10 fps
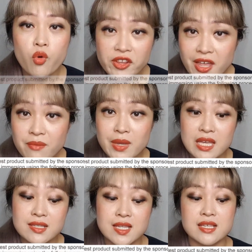What that
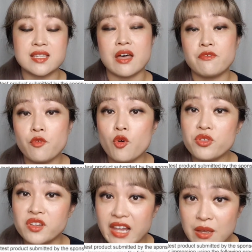means is that
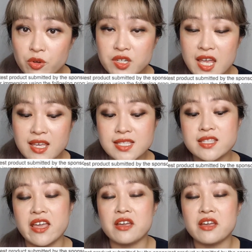for the label test,